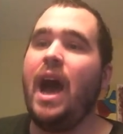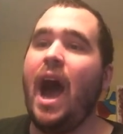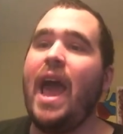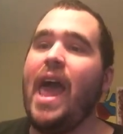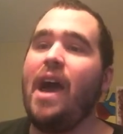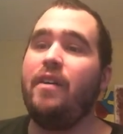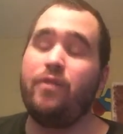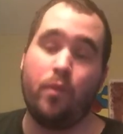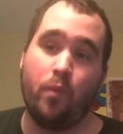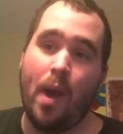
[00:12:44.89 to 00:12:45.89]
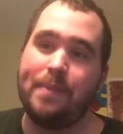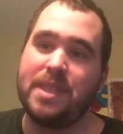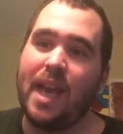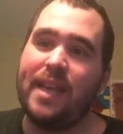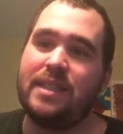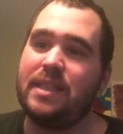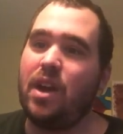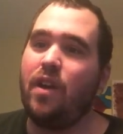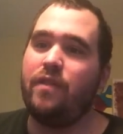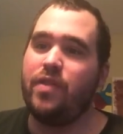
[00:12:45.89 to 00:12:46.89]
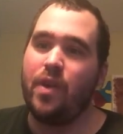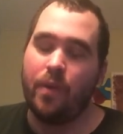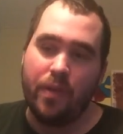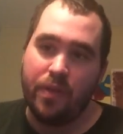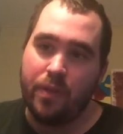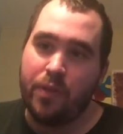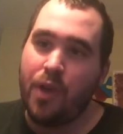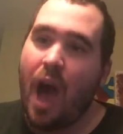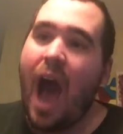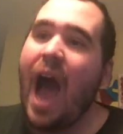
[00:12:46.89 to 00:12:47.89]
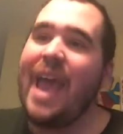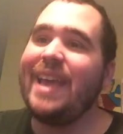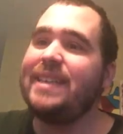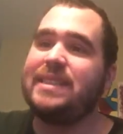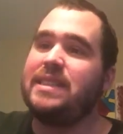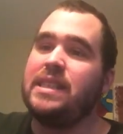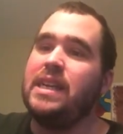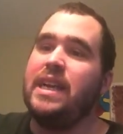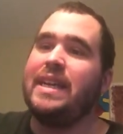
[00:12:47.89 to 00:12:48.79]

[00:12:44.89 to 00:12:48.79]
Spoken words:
I have websites of the highest